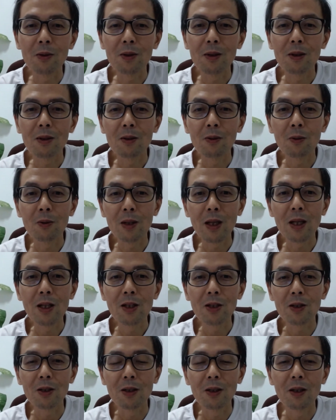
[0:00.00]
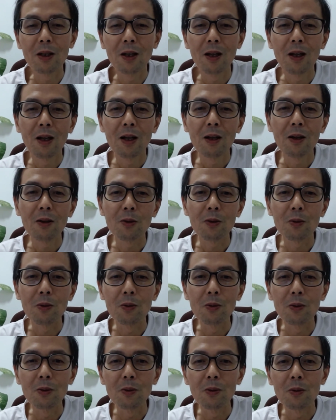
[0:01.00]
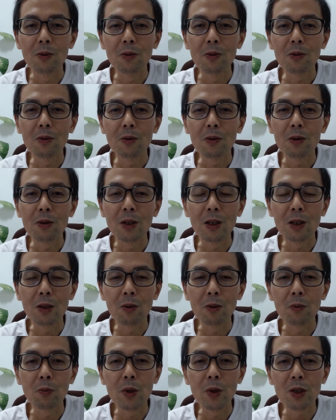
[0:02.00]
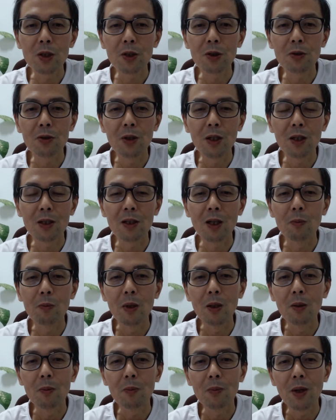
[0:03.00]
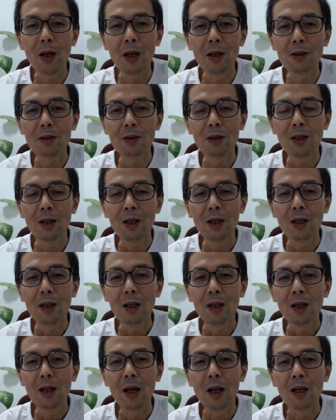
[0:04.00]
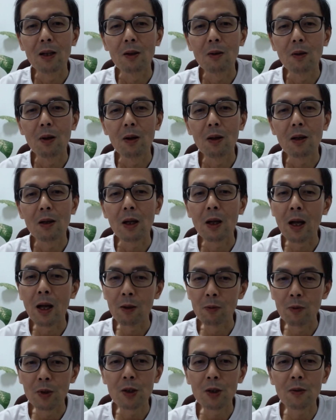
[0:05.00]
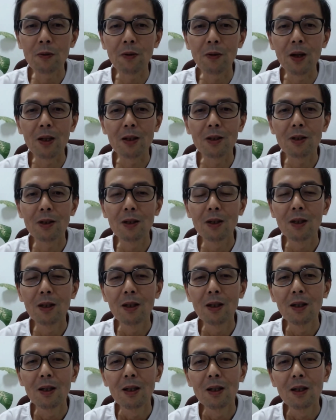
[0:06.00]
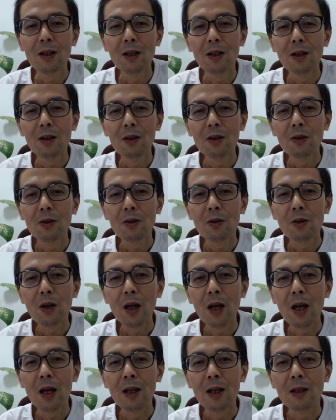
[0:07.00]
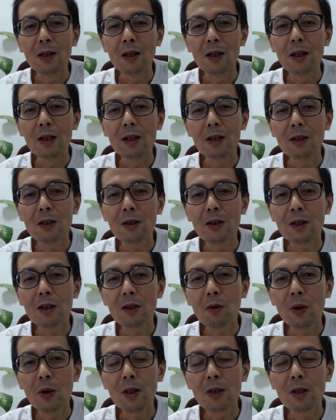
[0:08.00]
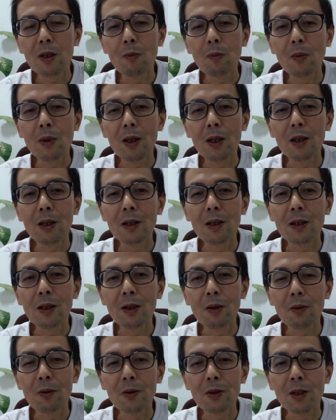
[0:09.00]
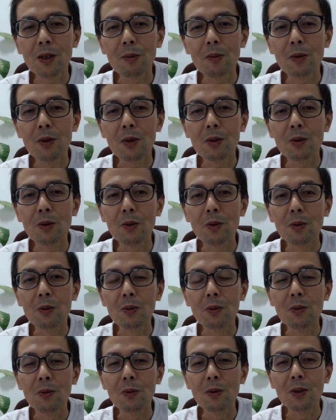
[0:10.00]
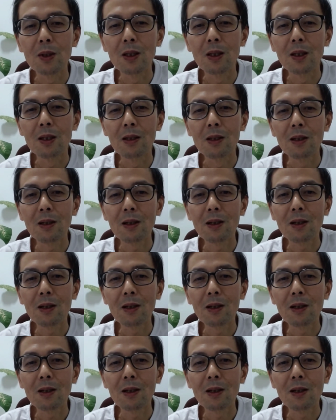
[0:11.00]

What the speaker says: notation to denote which strings are being pressed and at which fret. And it is quite similar in concept to the